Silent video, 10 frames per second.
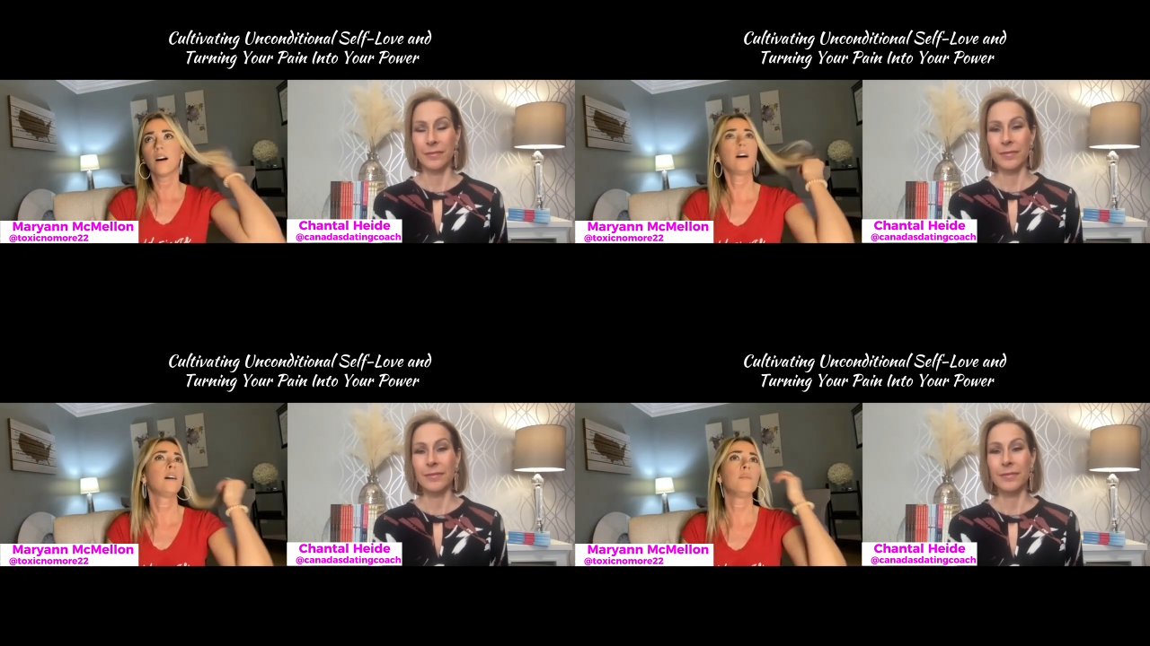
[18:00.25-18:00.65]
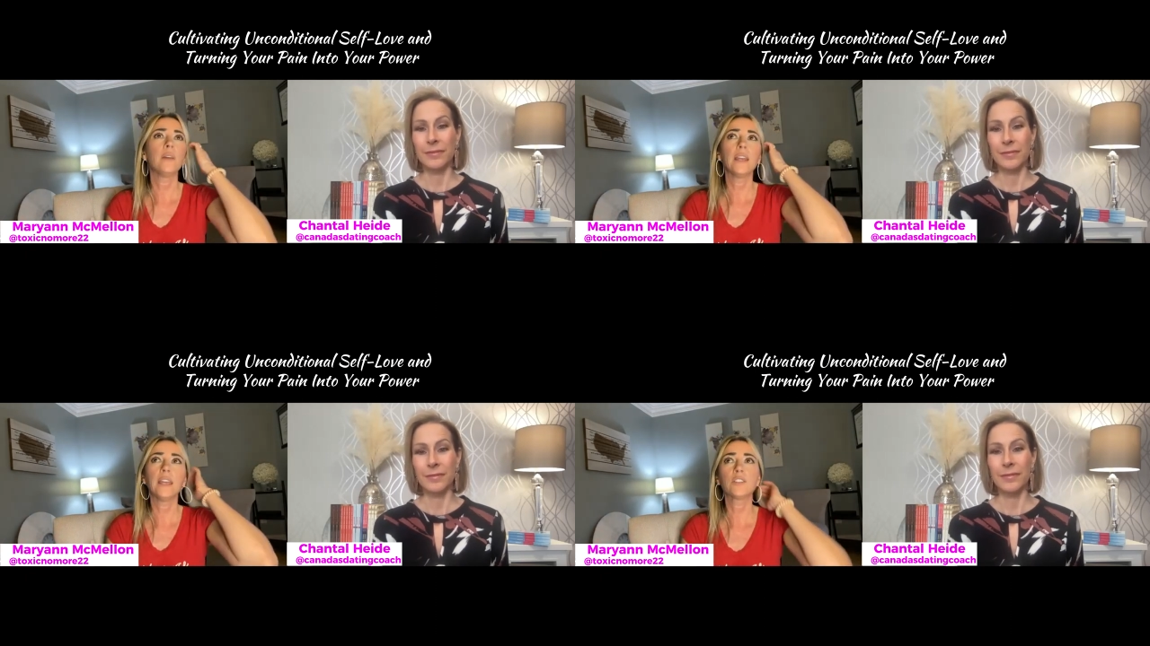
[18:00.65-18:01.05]

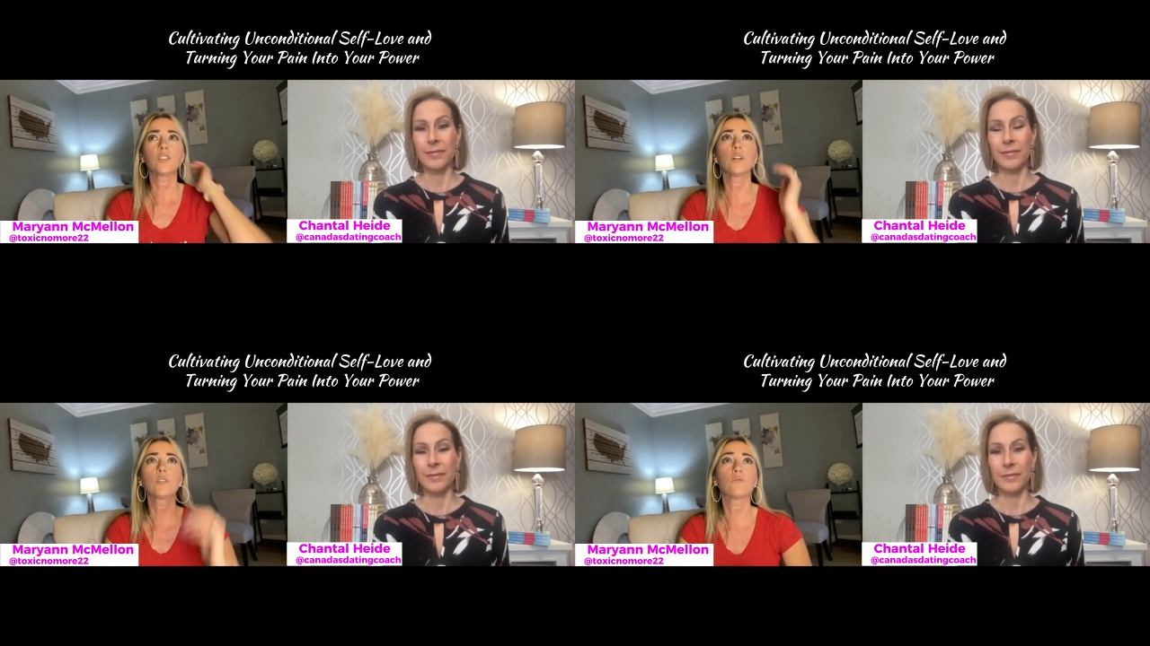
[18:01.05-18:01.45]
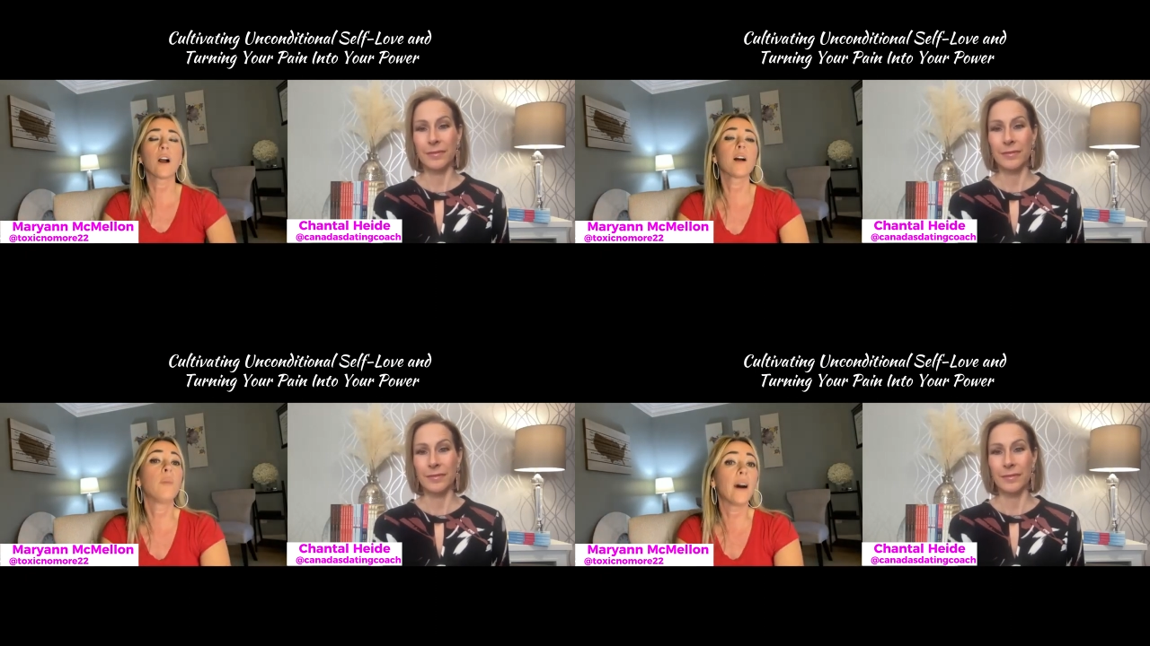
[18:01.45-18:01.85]
Speaker 1: Um, it took
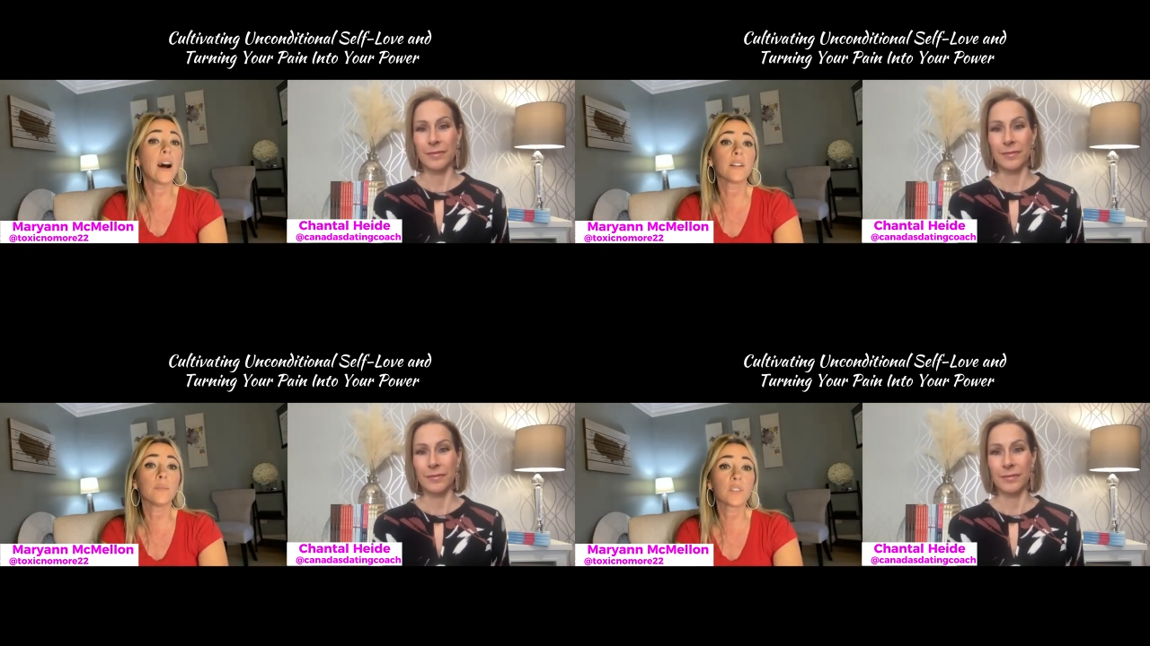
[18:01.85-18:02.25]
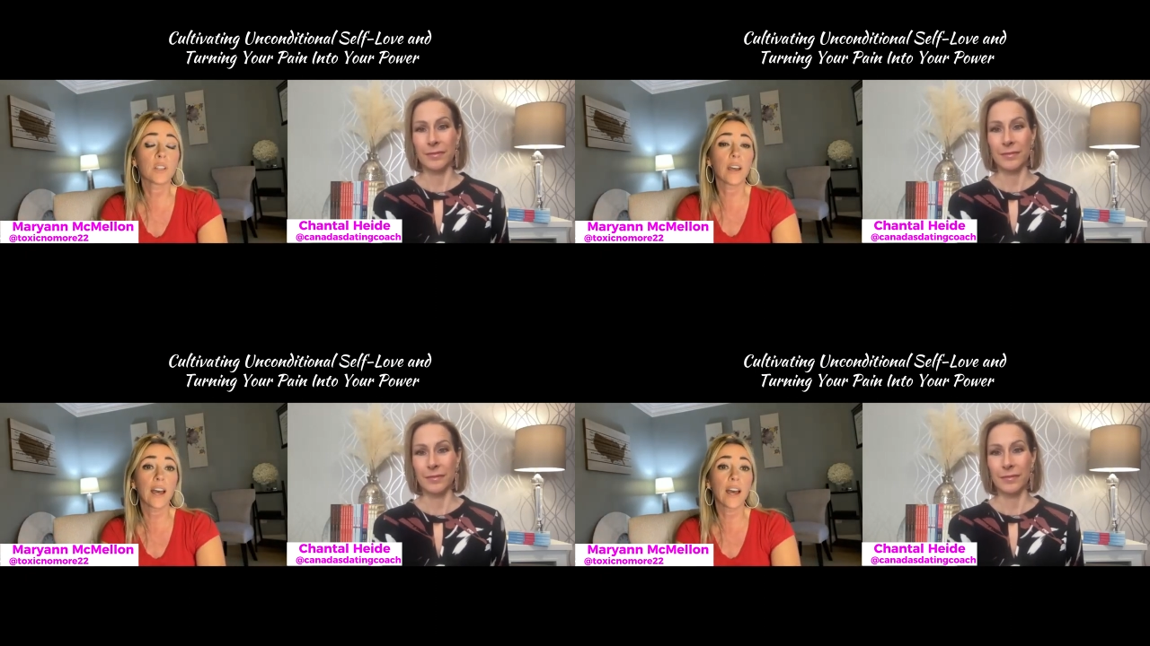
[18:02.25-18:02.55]
rock bottom to